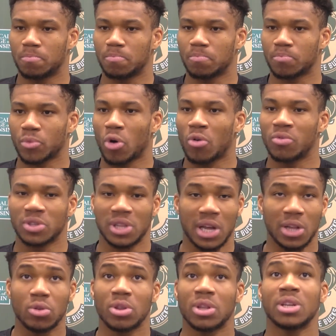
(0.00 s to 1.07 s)
obviously, I
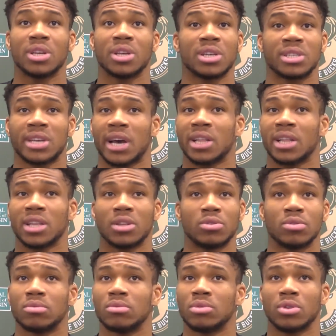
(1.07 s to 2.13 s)
know that they're excited
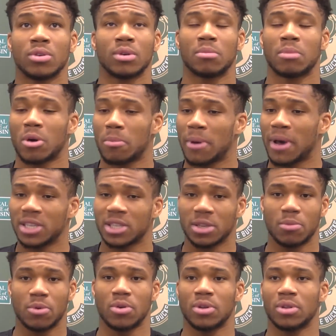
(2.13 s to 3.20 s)
to, you know, about
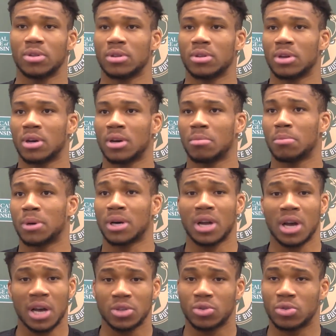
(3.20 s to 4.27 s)
basketball and uh, about
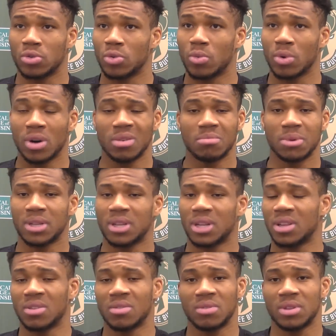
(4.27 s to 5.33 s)
us doing well. But at
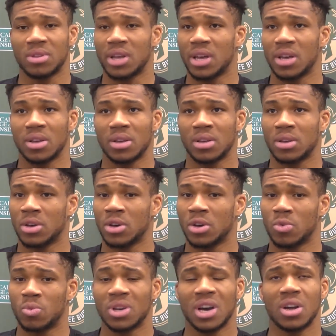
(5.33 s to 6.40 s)
the end of the day,
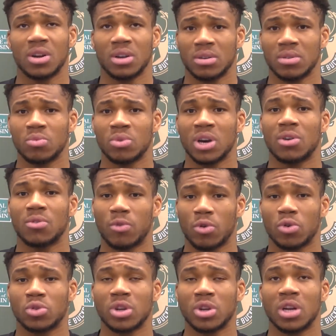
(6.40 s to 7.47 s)
we gotta we gotta
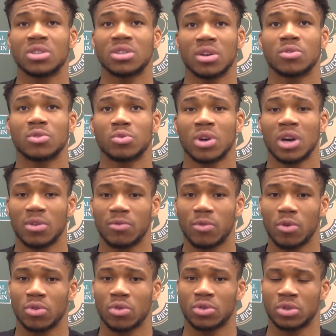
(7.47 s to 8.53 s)
focus on ourselves. We gotta
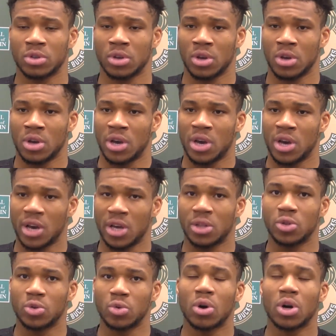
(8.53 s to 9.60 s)
focus
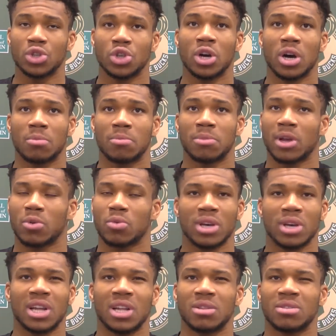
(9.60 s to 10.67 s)
and do our job. Like we
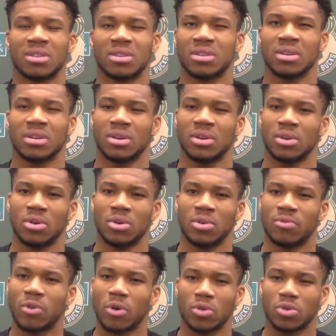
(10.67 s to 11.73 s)
cannot
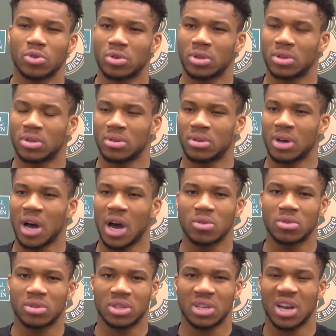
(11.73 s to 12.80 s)
focus on
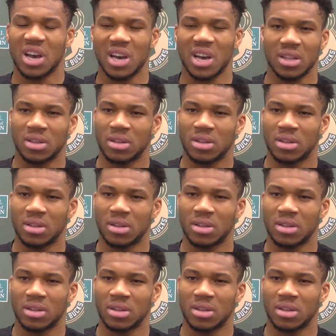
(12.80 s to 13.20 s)
outside